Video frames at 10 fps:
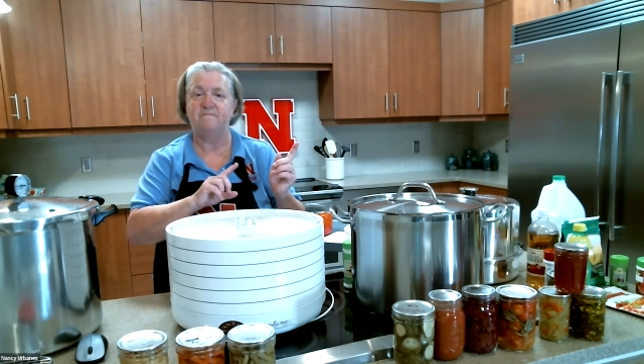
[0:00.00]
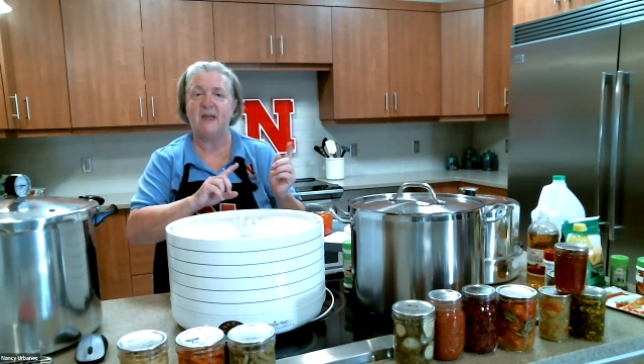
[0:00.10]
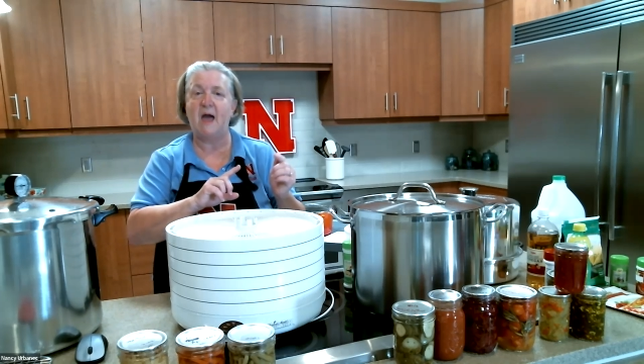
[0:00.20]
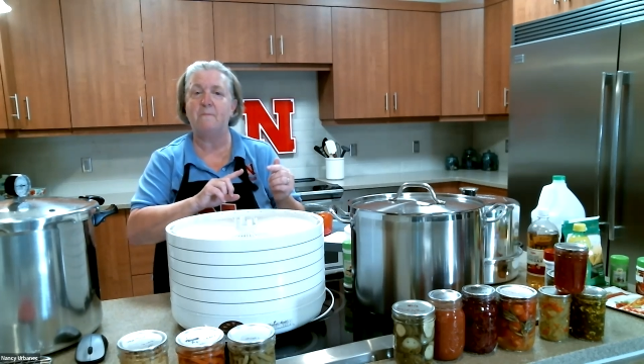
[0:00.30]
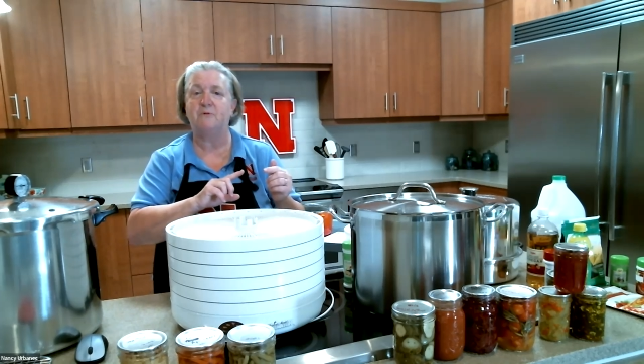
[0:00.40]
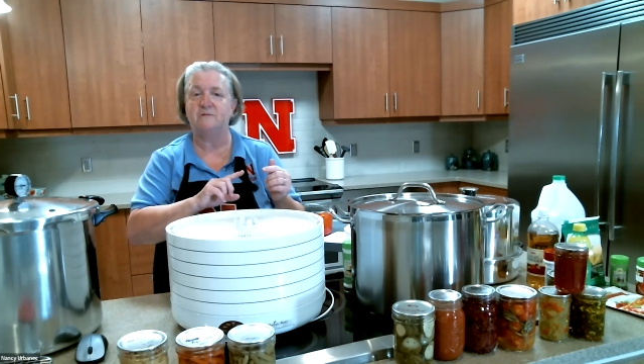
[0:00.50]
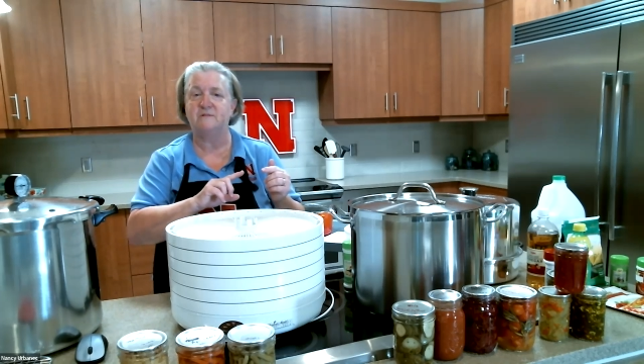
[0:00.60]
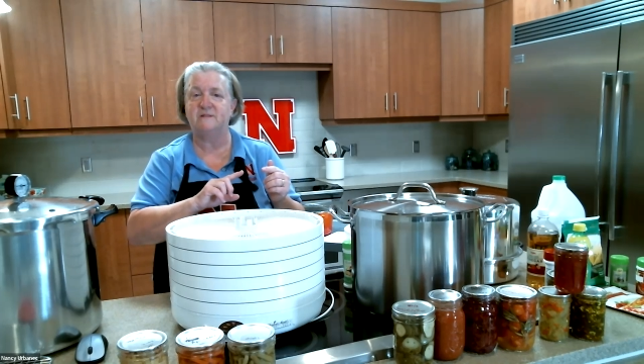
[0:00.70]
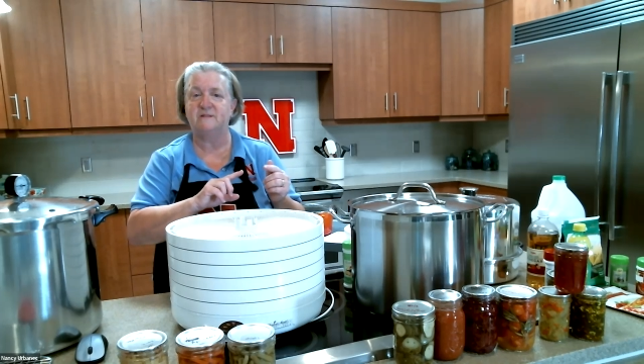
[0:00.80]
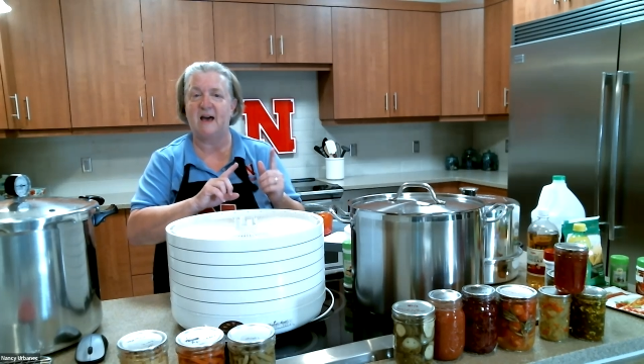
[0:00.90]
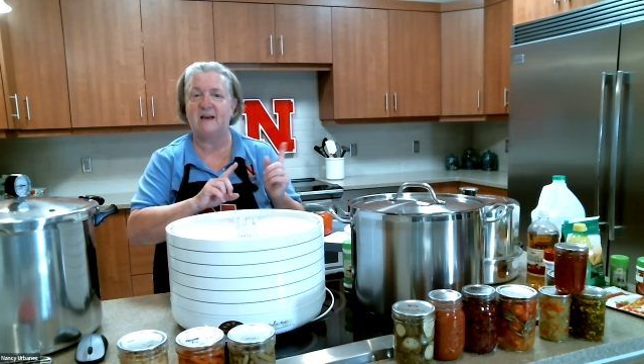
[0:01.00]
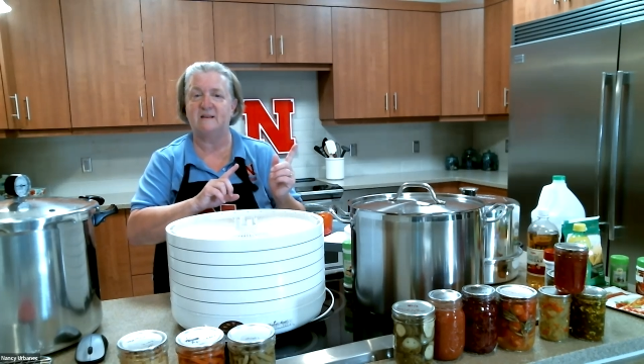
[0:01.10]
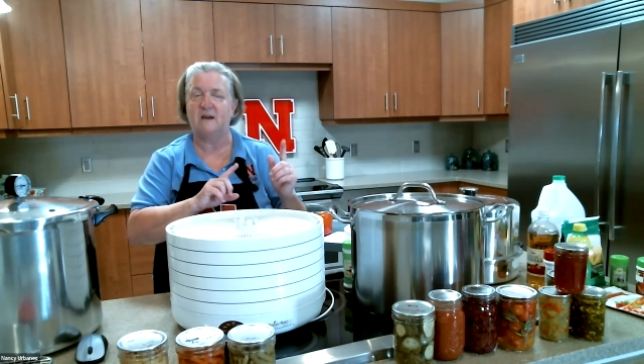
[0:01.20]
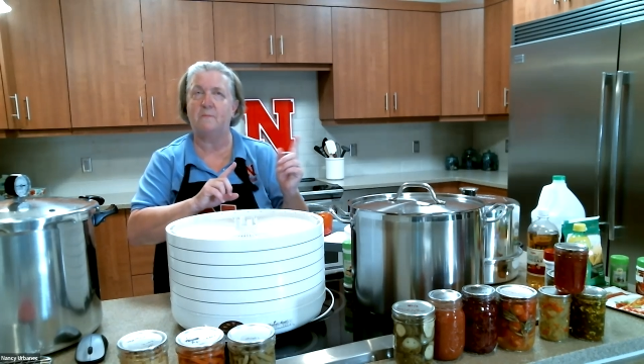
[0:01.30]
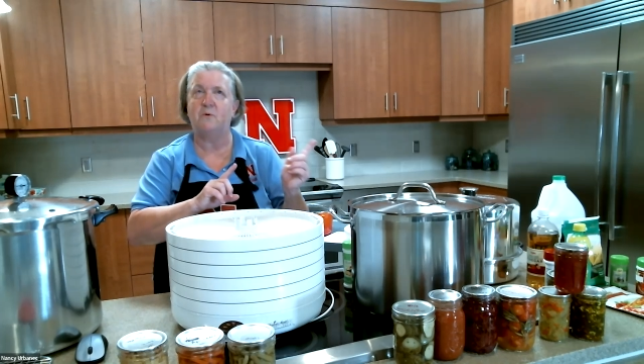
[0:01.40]
apples a
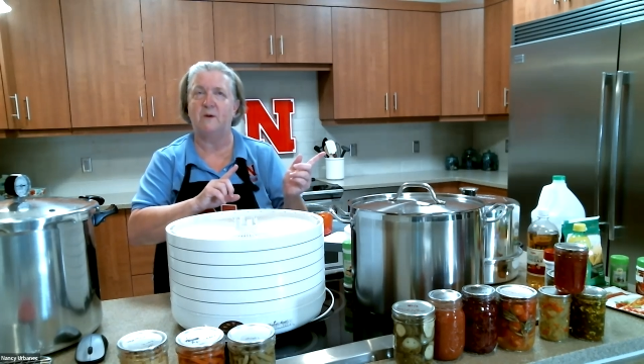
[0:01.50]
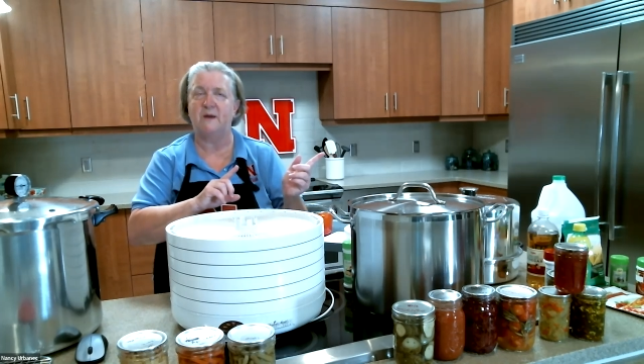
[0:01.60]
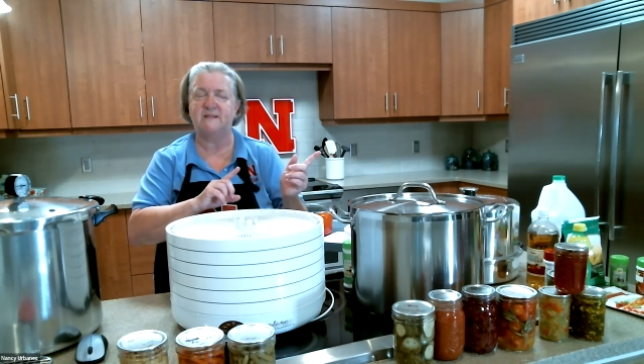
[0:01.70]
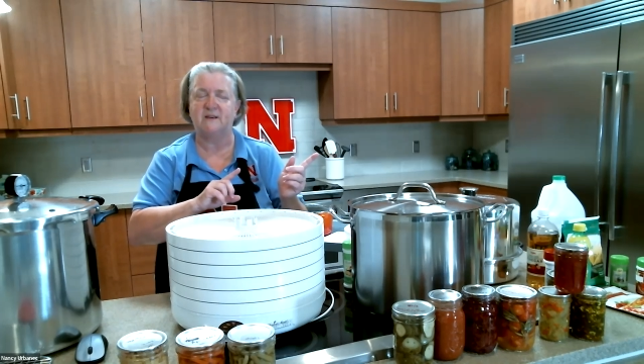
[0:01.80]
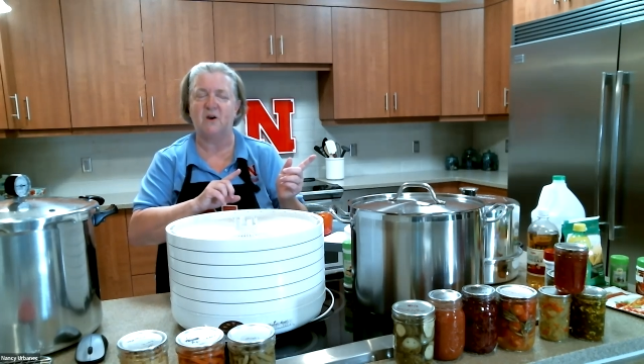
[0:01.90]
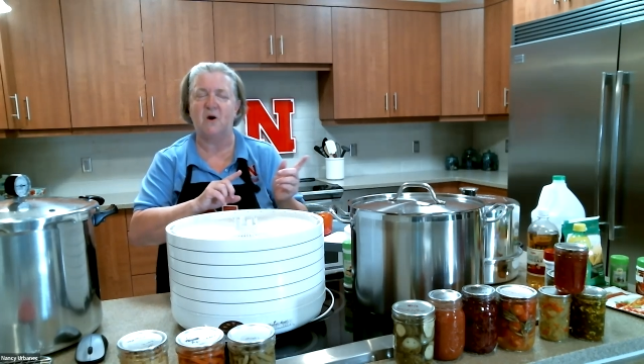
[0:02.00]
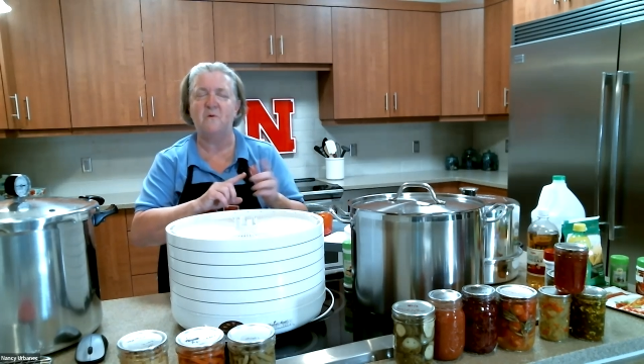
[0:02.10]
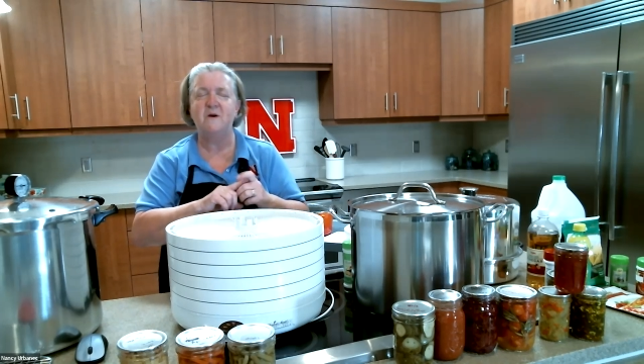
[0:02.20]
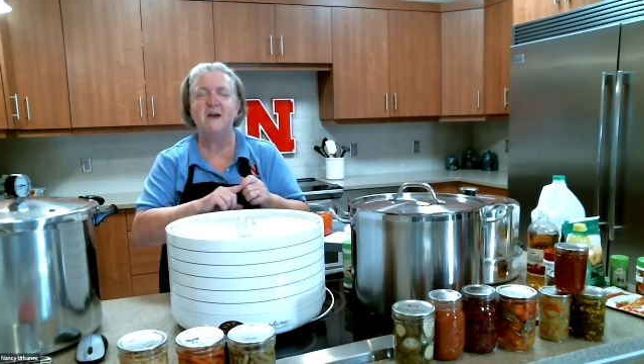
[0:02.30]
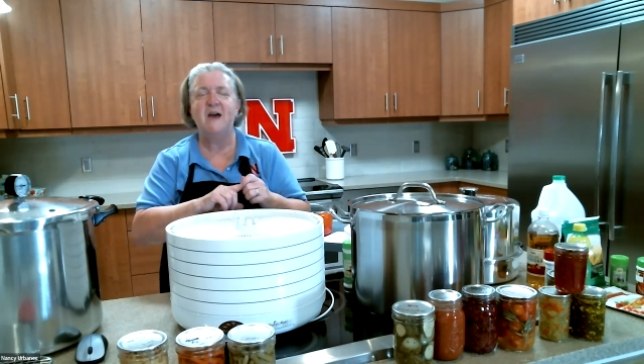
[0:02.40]
couple weeks ago.